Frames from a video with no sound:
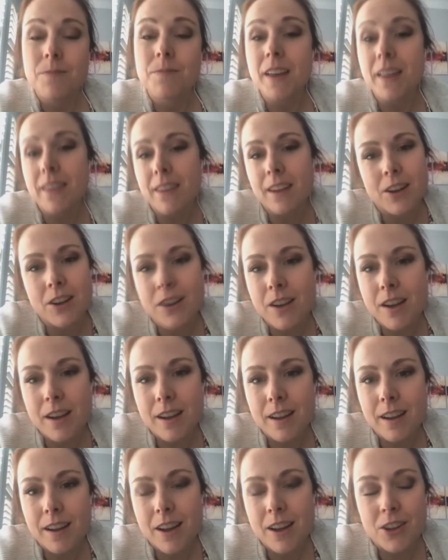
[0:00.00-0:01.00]
And then
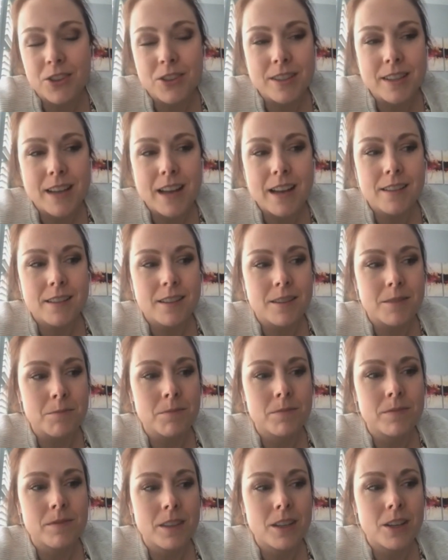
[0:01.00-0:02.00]
I'll just ask
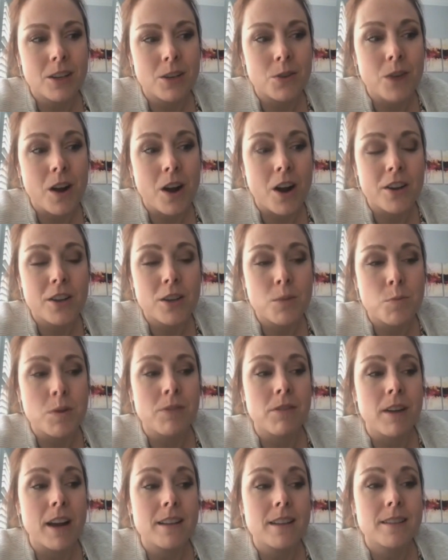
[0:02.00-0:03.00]
them, are
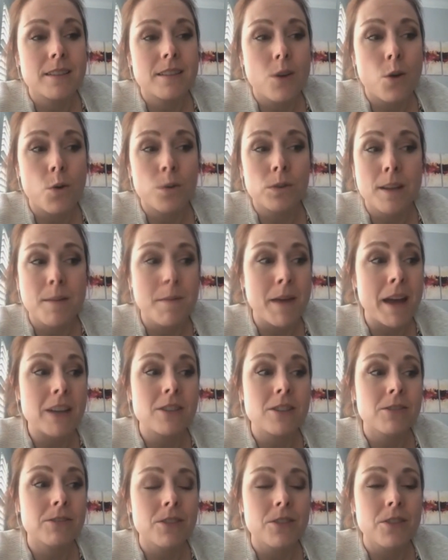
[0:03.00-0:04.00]
human rights only
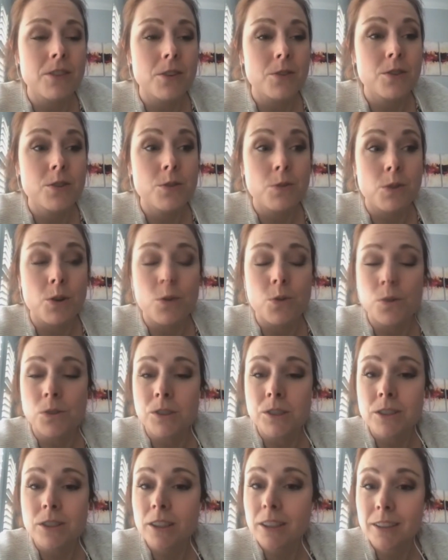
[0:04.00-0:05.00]
meant for those who are
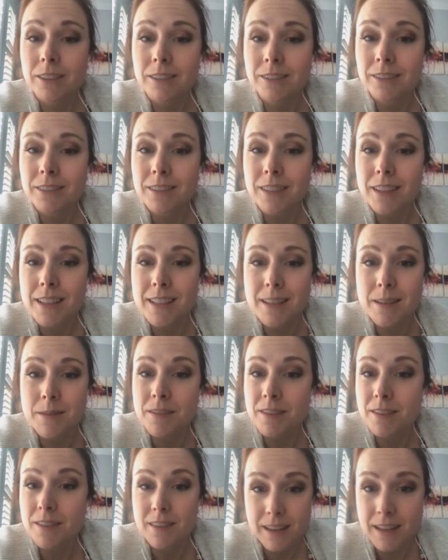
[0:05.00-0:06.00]
older? Is
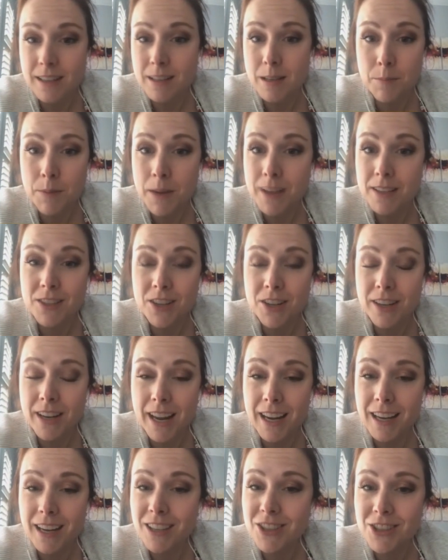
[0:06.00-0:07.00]
it based on
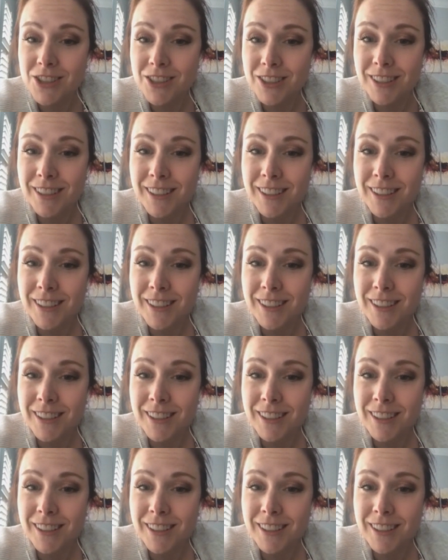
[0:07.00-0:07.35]
age?